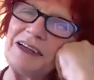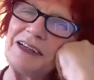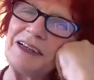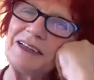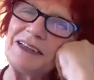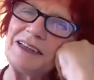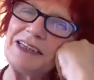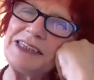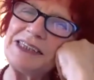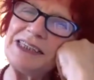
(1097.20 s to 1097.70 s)

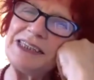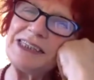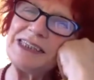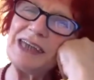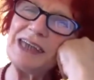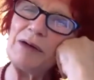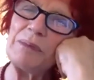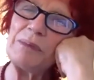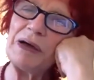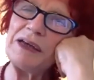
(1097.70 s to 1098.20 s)
this is
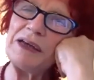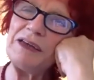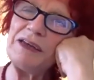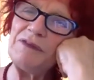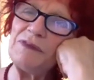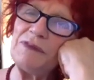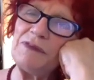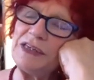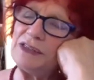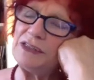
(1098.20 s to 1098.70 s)
how my
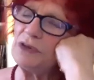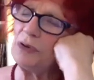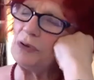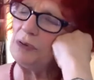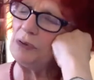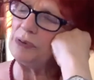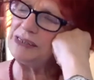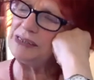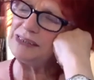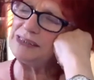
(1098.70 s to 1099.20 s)
evenings
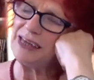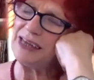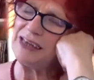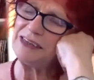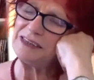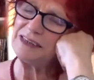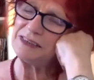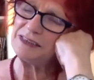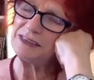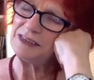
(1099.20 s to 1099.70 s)
always
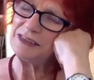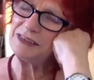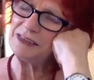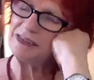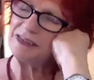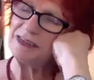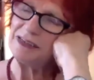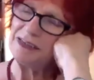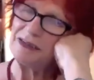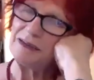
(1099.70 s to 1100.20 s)
end.
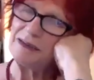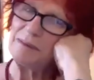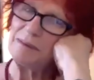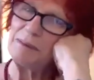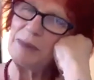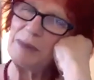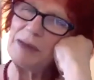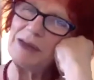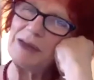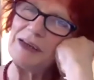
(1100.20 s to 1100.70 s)

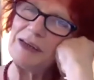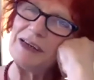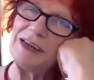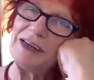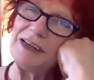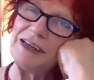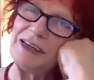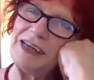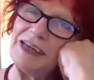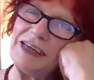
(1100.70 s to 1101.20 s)
But
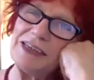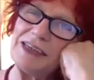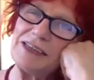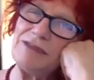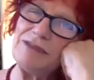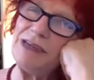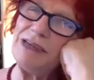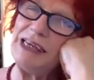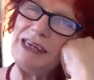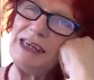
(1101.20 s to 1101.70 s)
it's
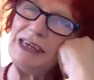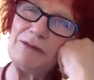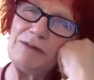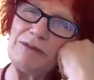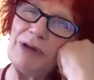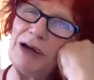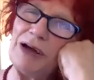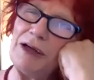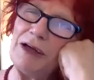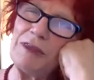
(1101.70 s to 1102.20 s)
really
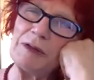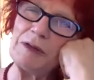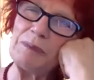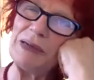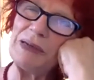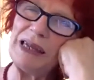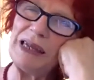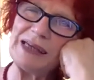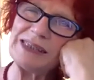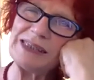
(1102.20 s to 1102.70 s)
rather
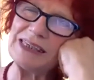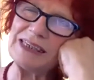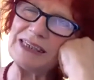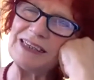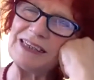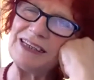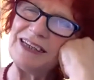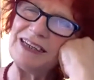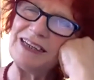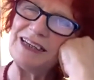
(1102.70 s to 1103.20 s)
pleasant
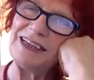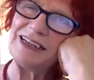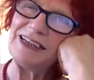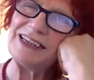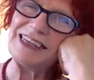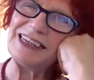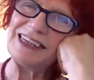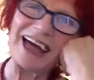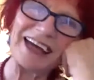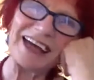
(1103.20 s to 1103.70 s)

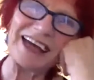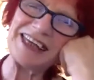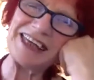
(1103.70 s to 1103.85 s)
lying